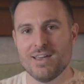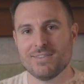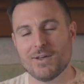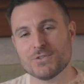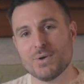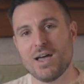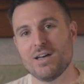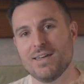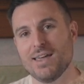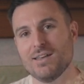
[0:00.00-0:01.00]
They also
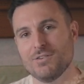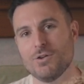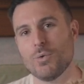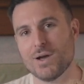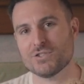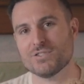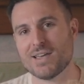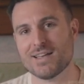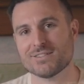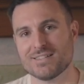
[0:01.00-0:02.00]
have a no questions
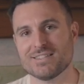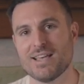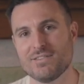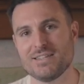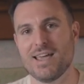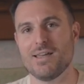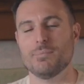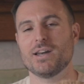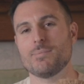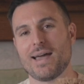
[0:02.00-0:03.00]
asked 7-day
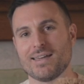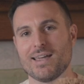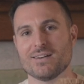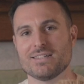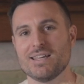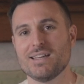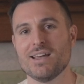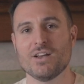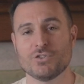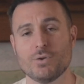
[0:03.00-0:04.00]
money back guarantee,
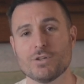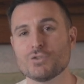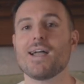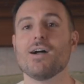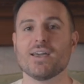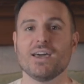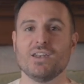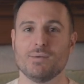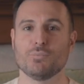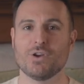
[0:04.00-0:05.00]
so you can try out
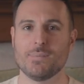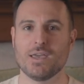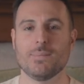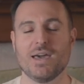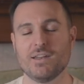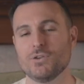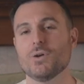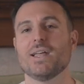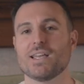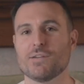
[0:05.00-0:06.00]
KenHub Premium, and if you
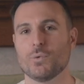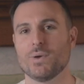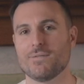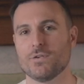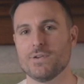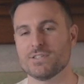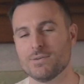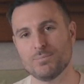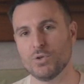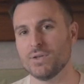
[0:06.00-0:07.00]
don't like it for whatever
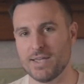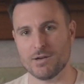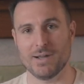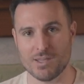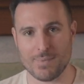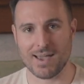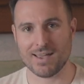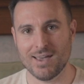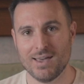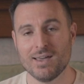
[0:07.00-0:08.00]
reason, you can get your money
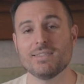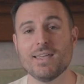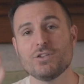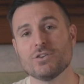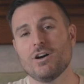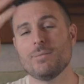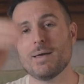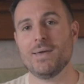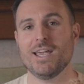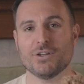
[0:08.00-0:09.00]
back. Thank you to all my
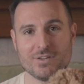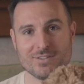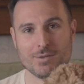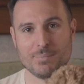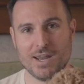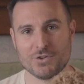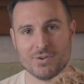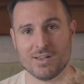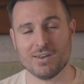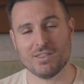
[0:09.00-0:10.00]
patrons on
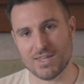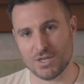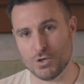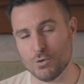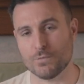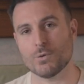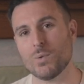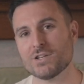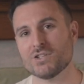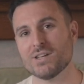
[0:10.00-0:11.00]
Patreon. Thank you for
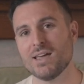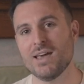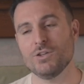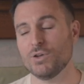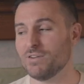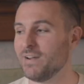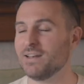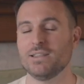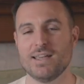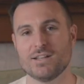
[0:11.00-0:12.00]
watching. You can find
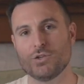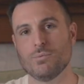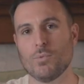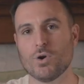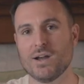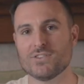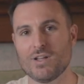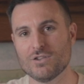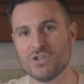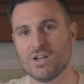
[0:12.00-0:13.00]
a link to more
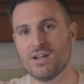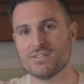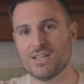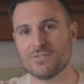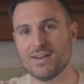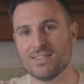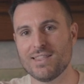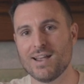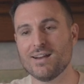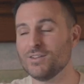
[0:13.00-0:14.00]
histology content right
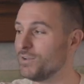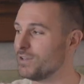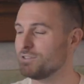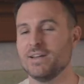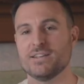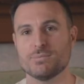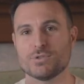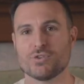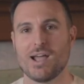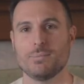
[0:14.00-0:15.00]
there. You can also find a
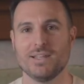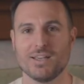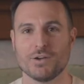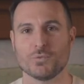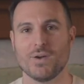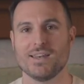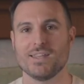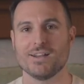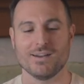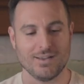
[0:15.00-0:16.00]
subscribe link right
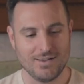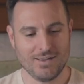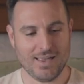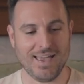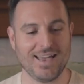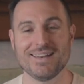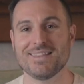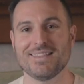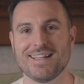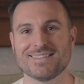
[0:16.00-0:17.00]
here. And
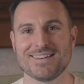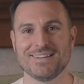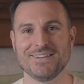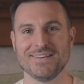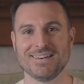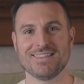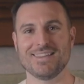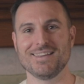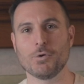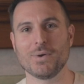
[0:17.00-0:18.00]
that's gonna do it.
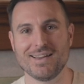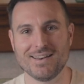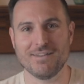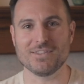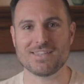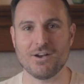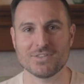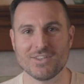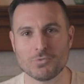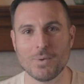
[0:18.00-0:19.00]
The queen of this house
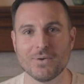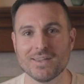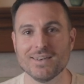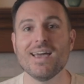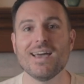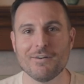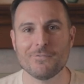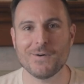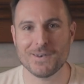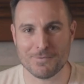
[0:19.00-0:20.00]
has spoken. Have
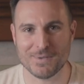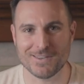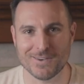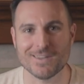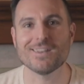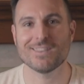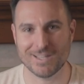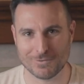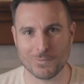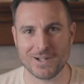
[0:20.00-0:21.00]
fun, be good.
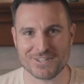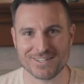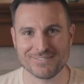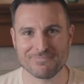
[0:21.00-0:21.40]
Thanks for watching.